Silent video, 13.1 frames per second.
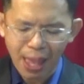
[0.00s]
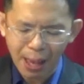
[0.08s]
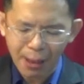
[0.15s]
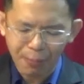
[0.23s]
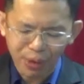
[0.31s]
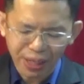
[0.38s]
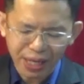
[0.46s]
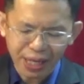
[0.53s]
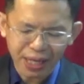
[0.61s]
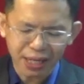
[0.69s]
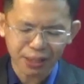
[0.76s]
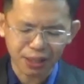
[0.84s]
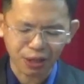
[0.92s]
and bringing
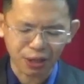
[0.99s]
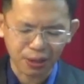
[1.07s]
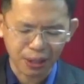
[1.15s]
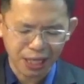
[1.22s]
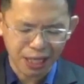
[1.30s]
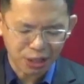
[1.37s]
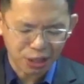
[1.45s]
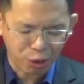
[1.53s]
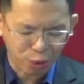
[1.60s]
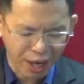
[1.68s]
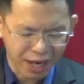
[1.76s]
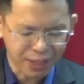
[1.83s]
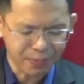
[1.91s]
it in
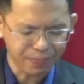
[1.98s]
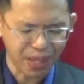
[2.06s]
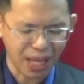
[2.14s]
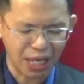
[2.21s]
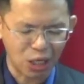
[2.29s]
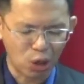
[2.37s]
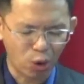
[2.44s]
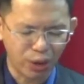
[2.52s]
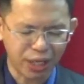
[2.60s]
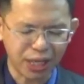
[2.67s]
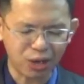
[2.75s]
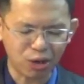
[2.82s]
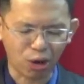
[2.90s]
grain and
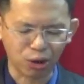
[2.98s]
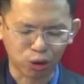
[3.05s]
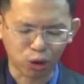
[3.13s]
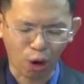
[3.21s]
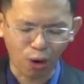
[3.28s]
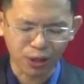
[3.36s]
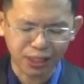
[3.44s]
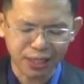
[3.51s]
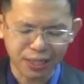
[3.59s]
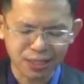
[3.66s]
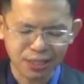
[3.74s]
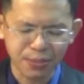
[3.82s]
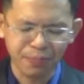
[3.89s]
loading it on
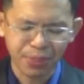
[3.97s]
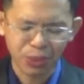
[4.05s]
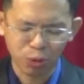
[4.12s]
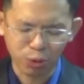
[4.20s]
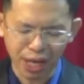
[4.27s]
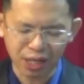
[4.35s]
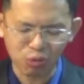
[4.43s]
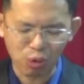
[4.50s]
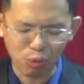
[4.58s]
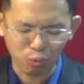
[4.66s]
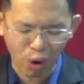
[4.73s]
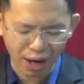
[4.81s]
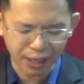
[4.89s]
donkeys together
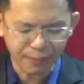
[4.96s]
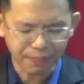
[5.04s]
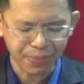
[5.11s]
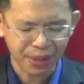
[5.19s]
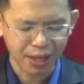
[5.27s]
with wine,